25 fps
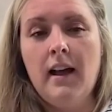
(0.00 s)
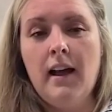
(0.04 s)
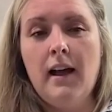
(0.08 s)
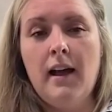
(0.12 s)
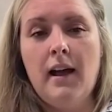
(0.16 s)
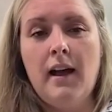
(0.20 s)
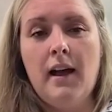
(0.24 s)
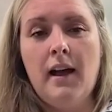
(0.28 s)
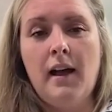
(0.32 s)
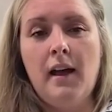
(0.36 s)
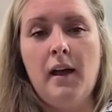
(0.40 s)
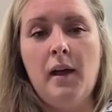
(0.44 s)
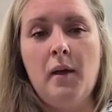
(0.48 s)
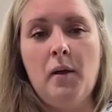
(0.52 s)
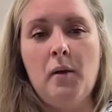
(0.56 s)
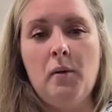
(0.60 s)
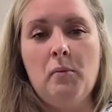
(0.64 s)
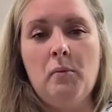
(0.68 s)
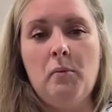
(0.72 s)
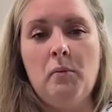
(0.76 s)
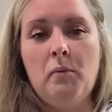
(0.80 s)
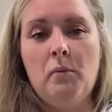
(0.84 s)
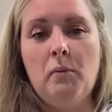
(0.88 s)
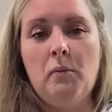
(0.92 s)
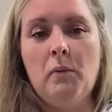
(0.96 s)

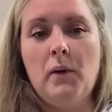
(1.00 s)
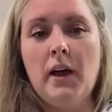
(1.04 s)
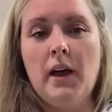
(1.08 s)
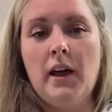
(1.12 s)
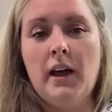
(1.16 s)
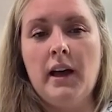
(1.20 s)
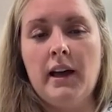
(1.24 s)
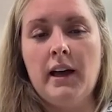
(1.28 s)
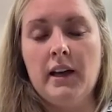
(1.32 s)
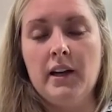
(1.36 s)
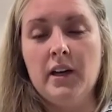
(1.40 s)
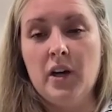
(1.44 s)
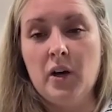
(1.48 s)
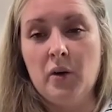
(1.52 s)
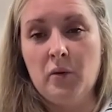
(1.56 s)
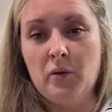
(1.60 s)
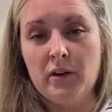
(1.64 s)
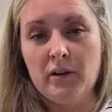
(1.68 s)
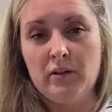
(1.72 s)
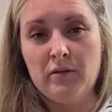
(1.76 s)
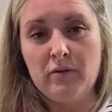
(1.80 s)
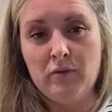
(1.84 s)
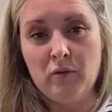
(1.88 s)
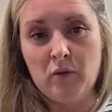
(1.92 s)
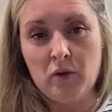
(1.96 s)

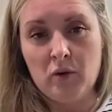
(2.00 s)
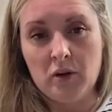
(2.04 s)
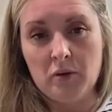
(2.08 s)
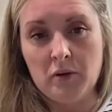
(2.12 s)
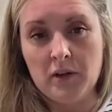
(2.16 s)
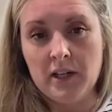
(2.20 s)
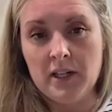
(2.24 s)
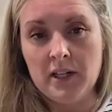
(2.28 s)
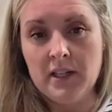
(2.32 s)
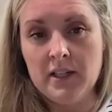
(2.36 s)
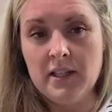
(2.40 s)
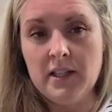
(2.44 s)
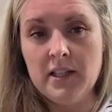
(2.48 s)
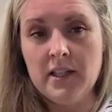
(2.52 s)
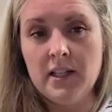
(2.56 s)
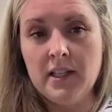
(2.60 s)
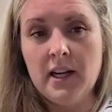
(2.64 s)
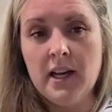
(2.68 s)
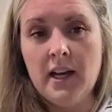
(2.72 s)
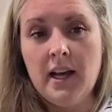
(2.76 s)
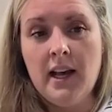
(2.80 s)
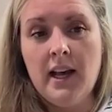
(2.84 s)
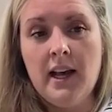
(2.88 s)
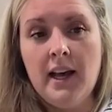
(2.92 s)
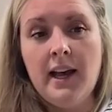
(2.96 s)
going forward.
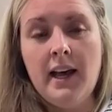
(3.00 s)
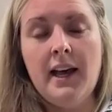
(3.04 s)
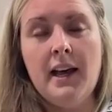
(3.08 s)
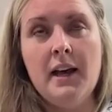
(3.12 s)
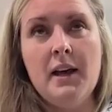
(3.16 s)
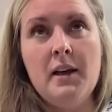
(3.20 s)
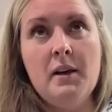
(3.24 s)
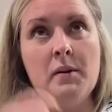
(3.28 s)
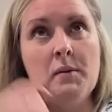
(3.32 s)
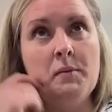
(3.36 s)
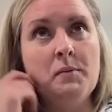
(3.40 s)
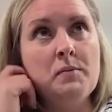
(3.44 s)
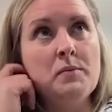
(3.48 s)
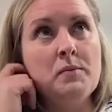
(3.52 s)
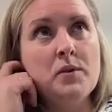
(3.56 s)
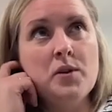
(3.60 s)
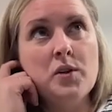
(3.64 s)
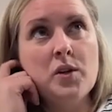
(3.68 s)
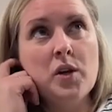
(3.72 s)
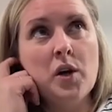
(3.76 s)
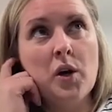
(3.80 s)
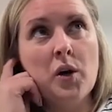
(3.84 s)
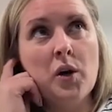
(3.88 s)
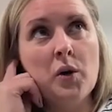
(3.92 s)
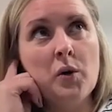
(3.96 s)

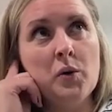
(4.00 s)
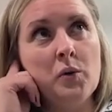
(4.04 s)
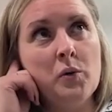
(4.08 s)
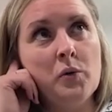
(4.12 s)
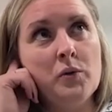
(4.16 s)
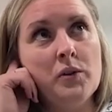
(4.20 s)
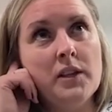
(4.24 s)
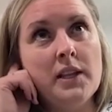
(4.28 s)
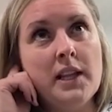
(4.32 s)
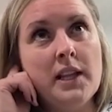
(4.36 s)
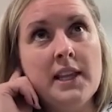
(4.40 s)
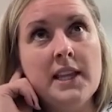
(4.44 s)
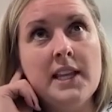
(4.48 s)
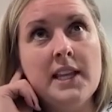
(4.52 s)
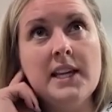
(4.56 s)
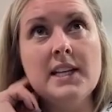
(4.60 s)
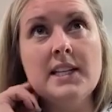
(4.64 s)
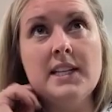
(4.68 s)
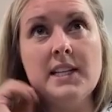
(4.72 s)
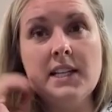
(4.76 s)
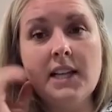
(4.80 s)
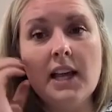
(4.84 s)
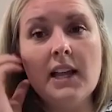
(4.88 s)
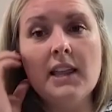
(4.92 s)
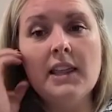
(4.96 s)
So
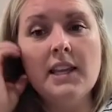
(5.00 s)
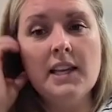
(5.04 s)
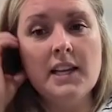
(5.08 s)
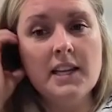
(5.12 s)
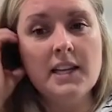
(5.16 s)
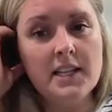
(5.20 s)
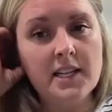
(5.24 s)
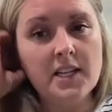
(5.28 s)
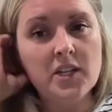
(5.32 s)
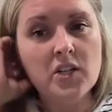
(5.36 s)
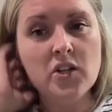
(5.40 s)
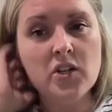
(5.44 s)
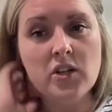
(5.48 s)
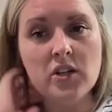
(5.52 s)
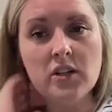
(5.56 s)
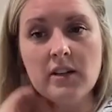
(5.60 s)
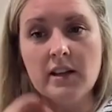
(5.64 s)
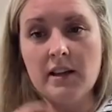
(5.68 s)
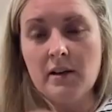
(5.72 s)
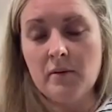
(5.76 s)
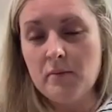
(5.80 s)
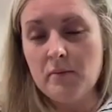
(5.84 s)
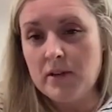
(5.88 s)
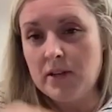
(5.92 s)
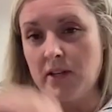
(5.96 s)
the additional
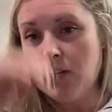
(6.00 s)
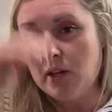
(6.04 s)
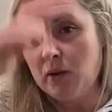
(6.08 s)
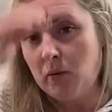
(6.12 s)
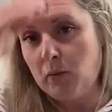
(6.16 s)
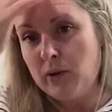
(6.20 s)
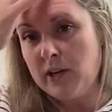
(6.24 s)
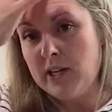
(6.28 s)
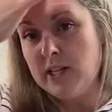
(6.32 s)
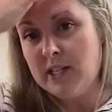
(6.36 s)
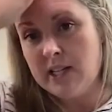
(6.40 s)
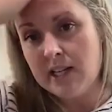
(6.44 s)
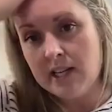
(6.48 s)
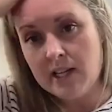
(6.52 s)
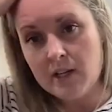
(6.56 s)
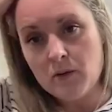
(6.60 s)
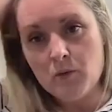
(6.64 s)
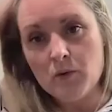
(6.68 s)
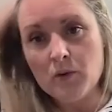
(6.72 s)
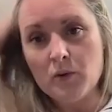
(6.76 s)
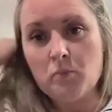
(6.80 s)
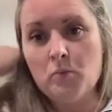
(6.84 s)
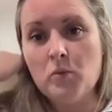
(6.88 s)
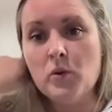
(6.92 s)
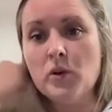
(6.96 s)
imaging we did
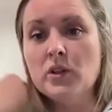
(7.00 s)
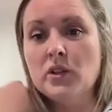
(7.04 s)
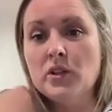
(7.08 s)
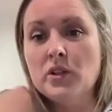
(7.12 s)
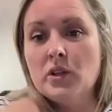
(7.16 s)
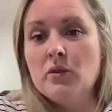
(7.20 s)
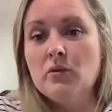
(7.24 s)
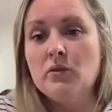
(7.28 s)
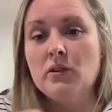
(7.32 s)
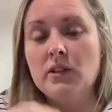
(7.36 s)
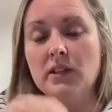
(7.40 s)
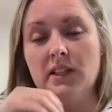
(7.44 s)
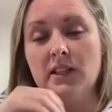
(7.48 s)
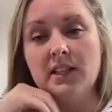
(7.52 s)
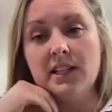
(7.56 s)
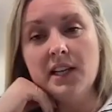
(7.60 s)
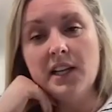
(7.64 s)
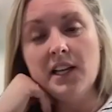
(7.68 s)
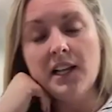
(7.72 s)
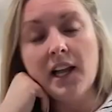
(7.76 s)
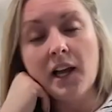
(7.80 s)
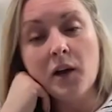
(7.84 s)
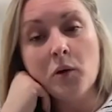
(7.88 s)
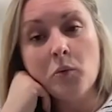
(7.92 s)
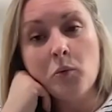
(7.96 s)
was more so to
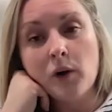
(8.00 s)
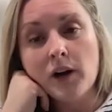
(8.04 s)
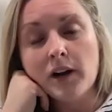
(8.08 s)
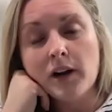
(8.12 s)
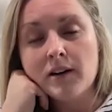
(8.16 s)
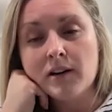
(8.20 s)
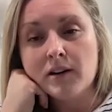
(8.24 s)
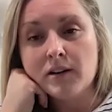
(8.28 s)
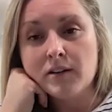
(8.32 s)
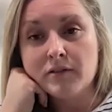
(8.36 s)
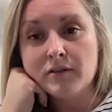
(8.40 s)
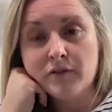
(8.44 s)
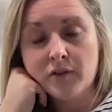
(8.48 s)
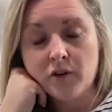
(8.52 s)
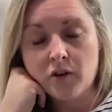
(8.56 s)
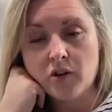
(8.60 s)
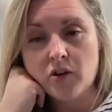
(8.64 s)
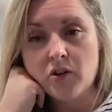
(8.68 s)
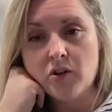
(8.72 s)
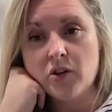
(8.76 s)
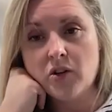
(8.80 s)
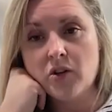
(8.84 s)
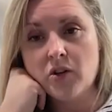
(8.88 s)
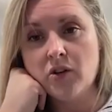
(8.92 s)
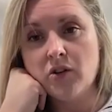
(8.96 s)
see like where her
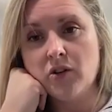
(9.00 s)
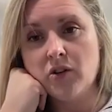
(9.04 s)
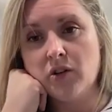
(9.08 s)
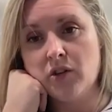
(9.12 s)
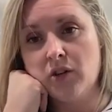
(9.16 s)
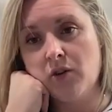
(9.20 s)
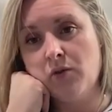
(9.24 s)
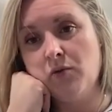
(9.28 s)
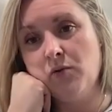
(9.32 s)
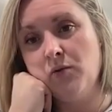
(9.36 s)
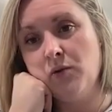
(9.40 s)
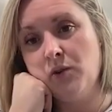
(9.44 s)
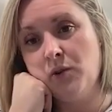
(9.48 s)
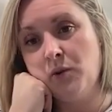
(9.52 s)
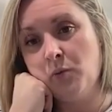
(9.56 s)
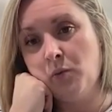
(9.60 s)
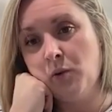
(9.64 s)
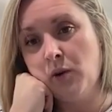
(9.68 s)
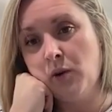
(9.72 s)
functional zones